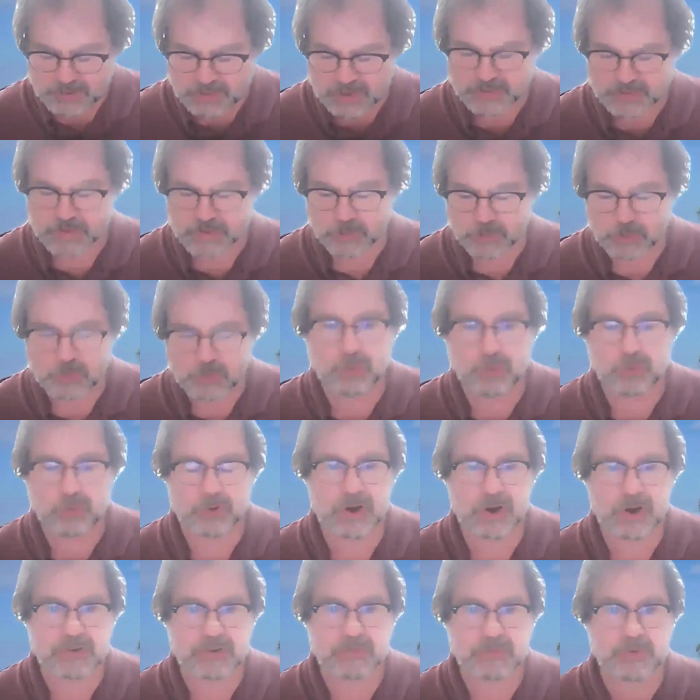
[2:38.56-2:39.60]
that the
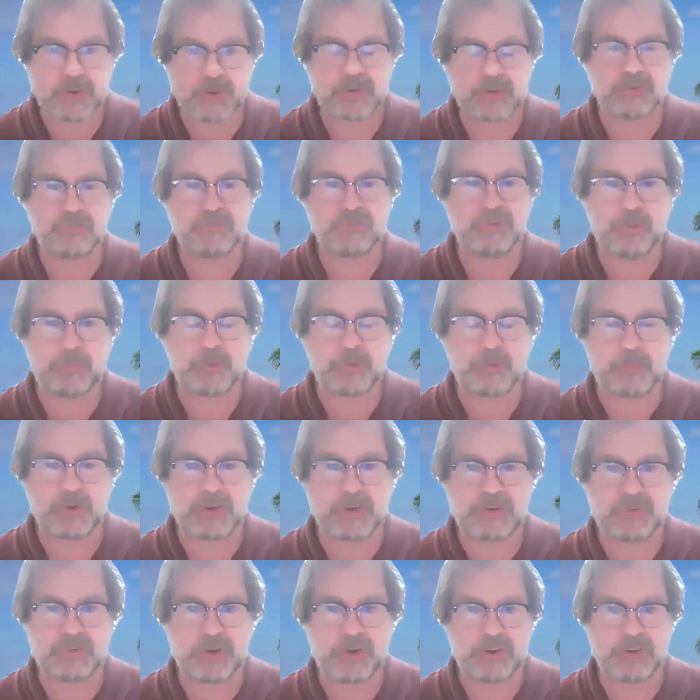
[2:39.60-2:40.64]
cooler heads within the Trump
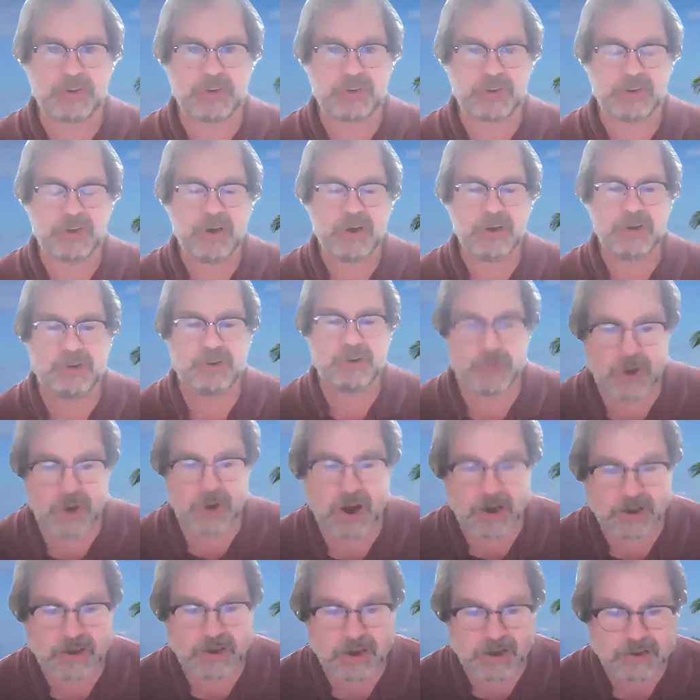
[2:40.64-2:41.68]
administration do
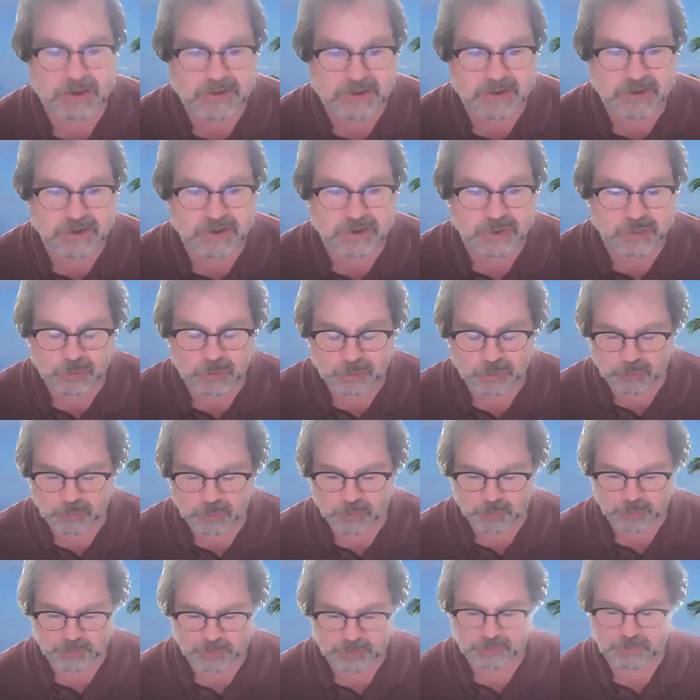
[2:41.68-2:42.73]
not get us into a
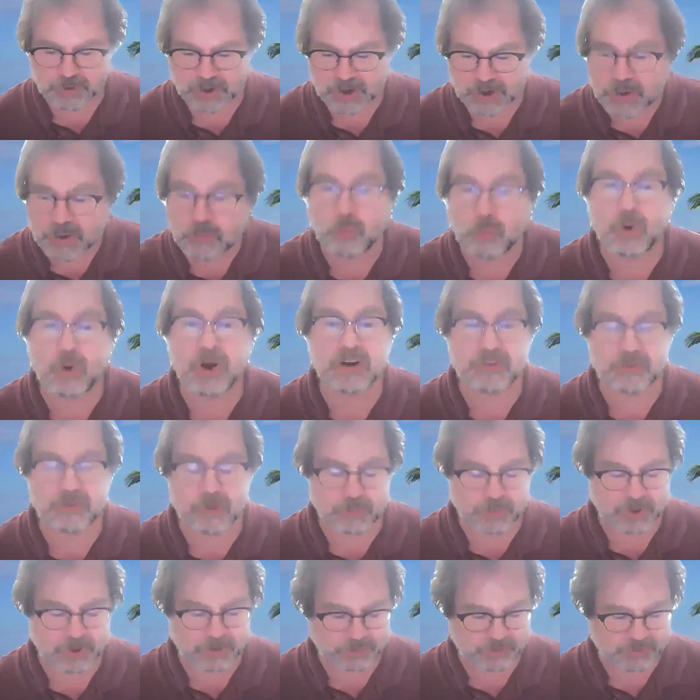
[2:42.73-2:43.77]
war with Iran, whatever
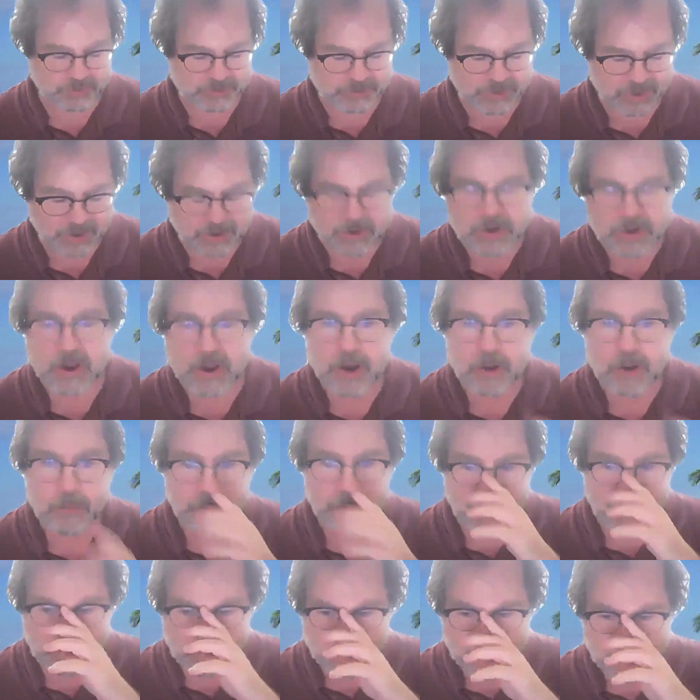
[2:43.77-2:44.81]
people say.
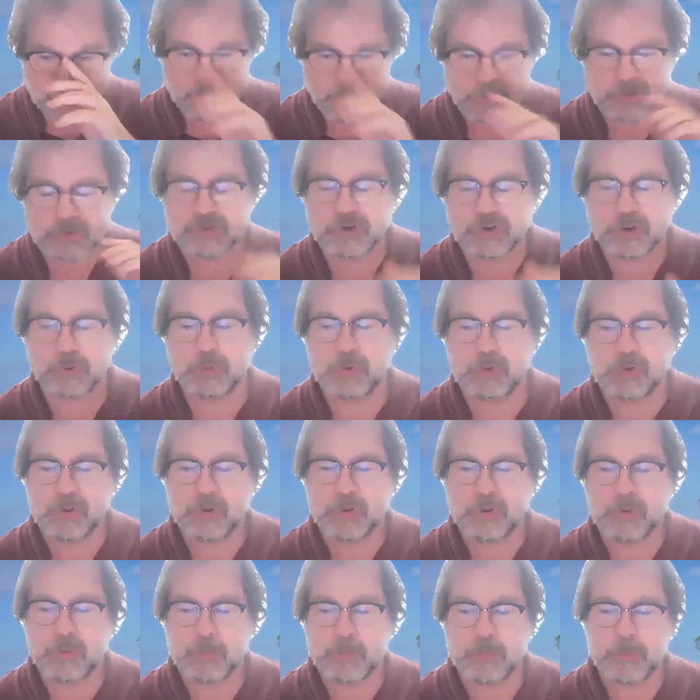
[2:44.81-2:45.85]
But so
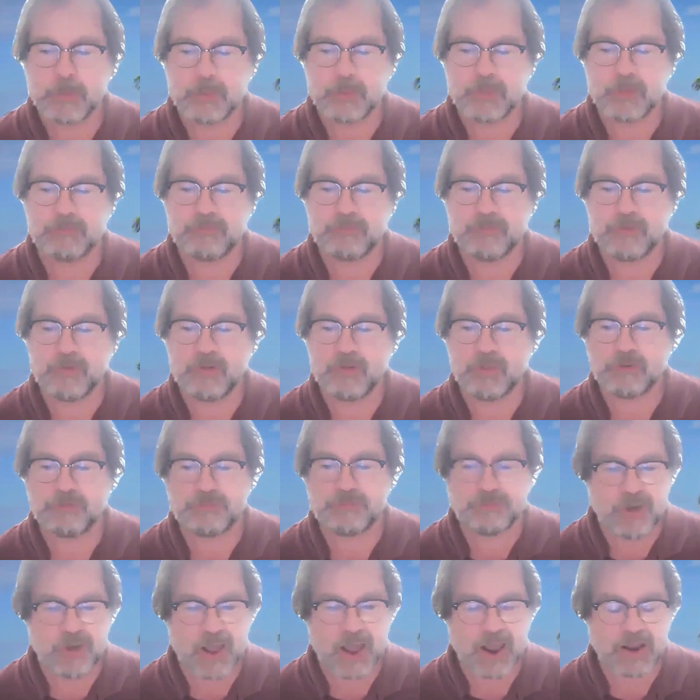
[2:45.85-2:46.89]
the
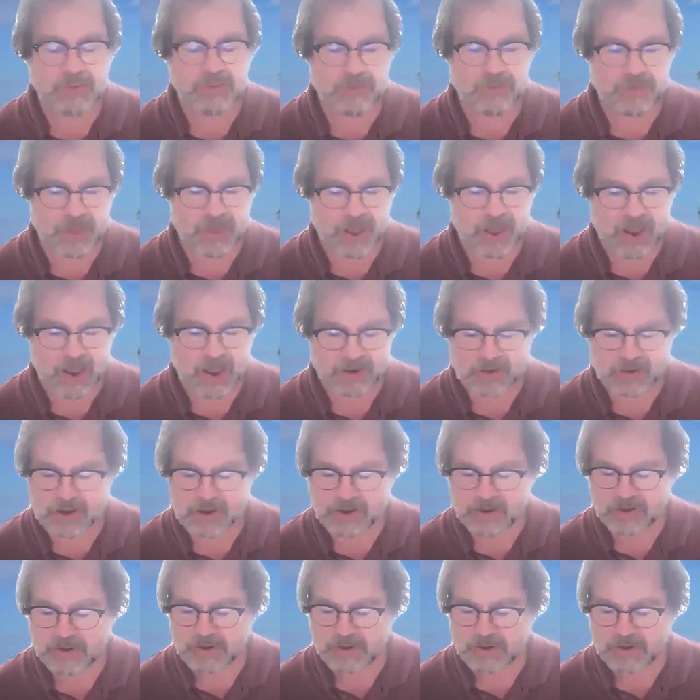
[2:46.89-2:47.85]
fact that